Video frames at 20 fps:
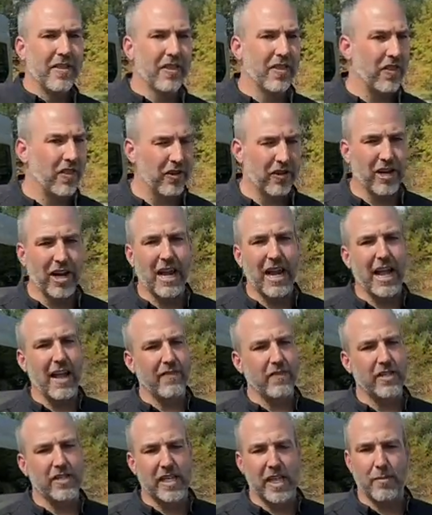They're gonna have
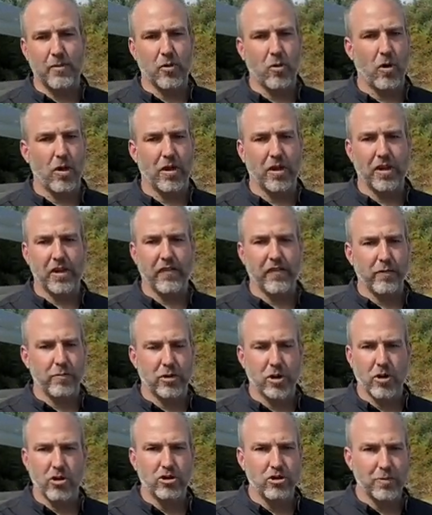the same quality from
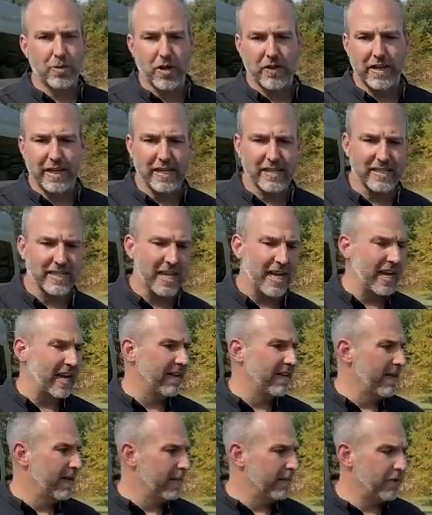Coachmen on the inside.
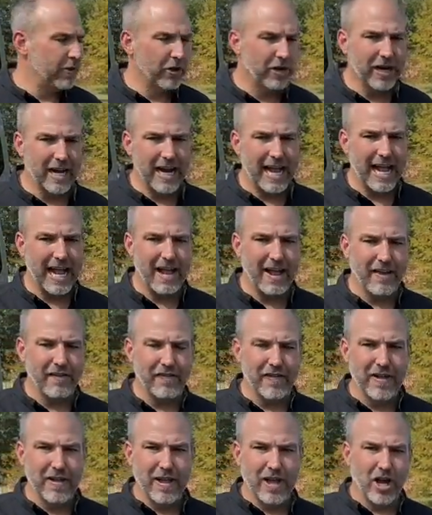They're gonna have
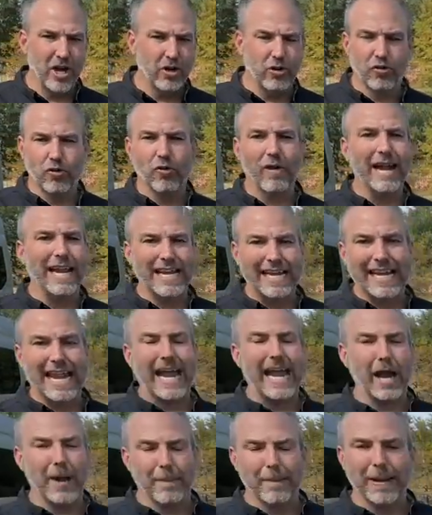a great
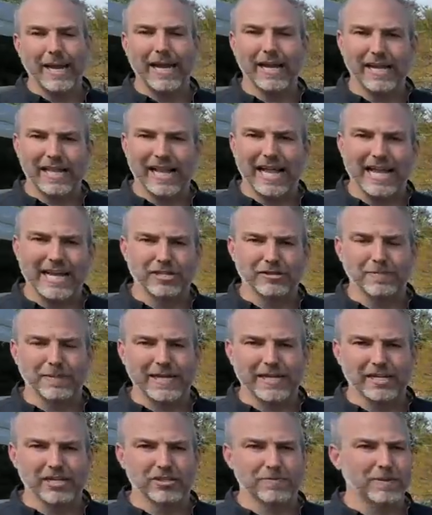camping Class B
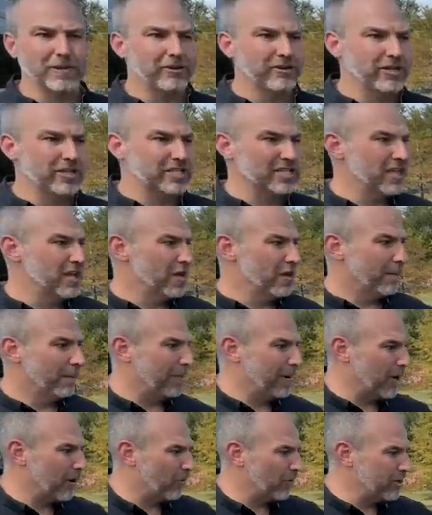experience.
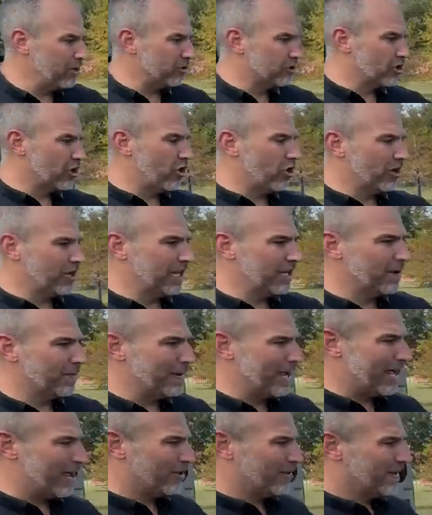But when you're talking
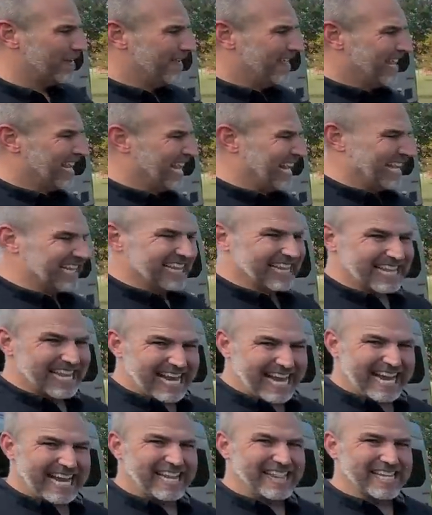about
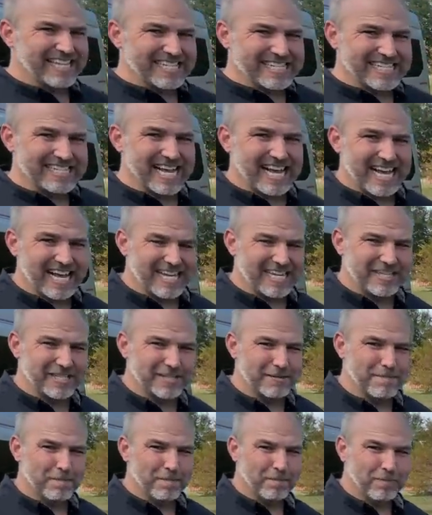length and size,
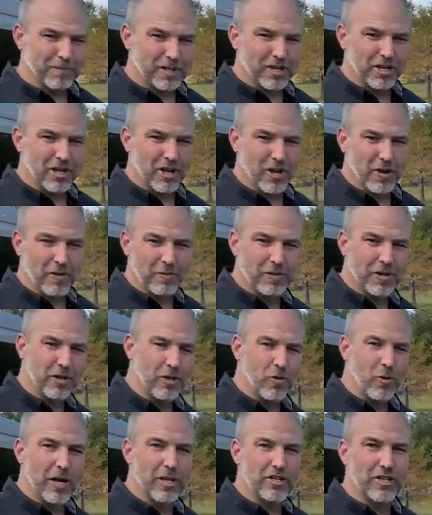you know, the
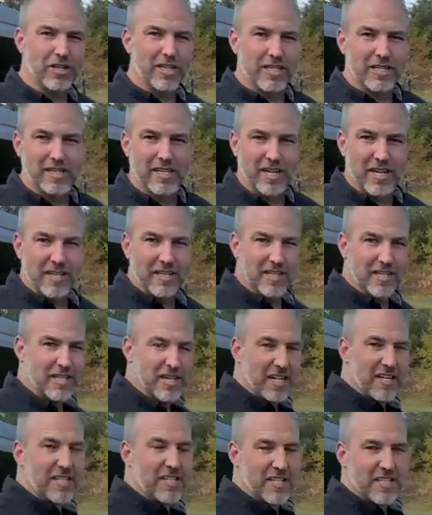question is, does,
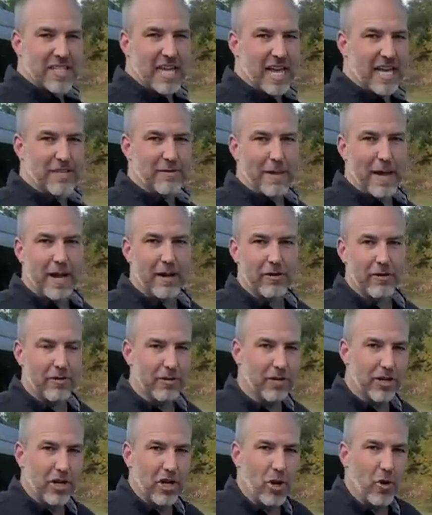does the size matter?
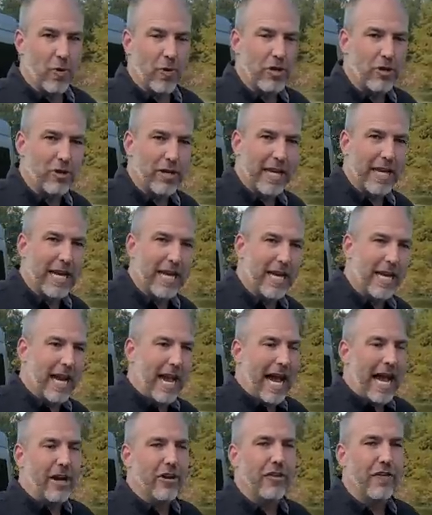You know, when you get in it,
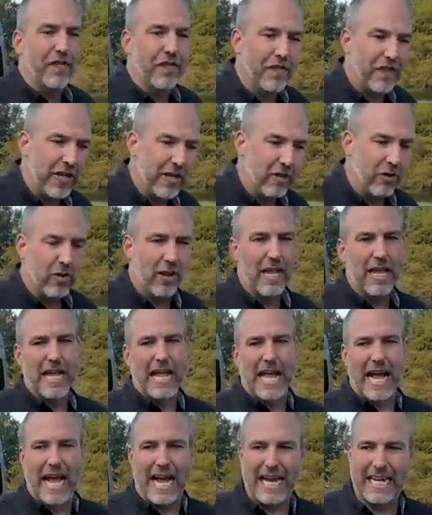how do you feel?
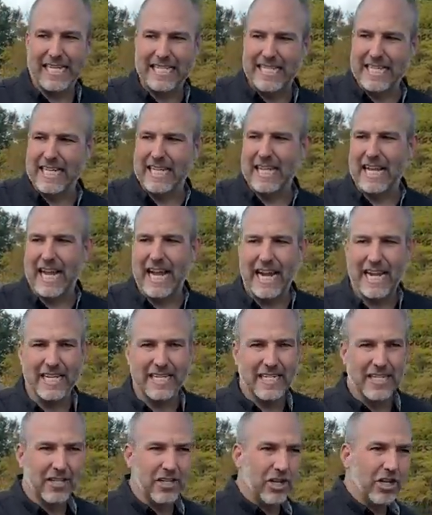How does it, how does
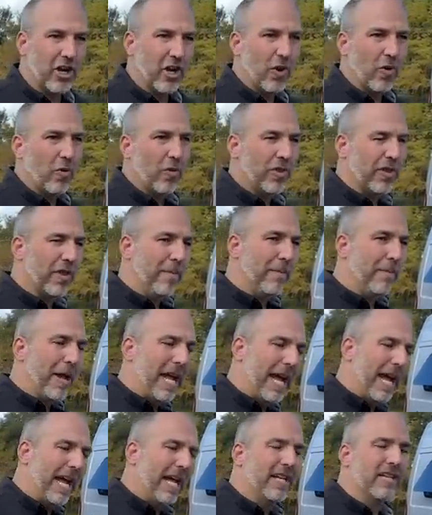it, you know, the
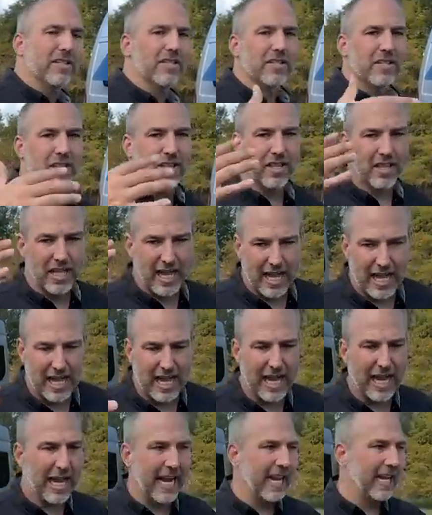beds, the
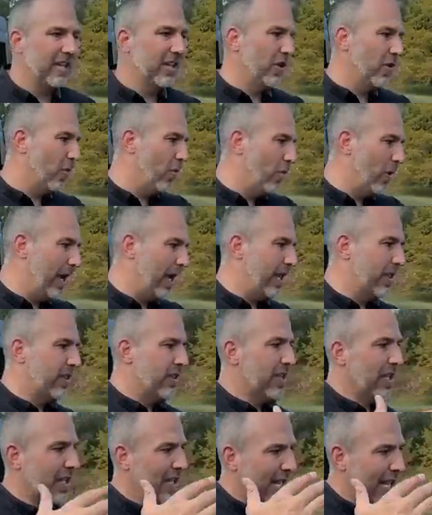height, the width,
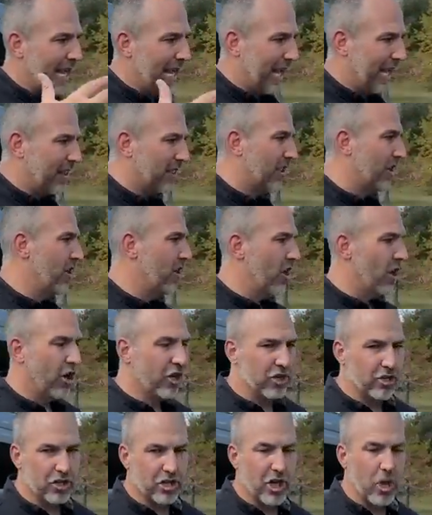the length, are
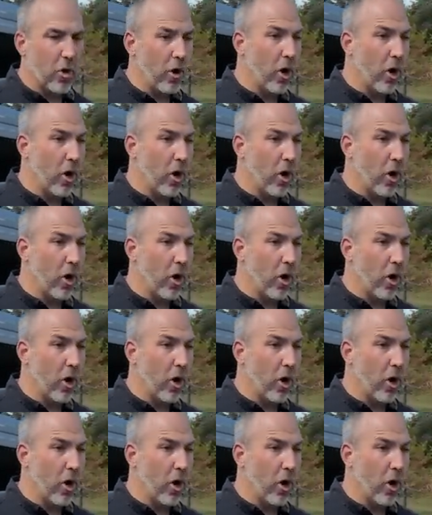you tow?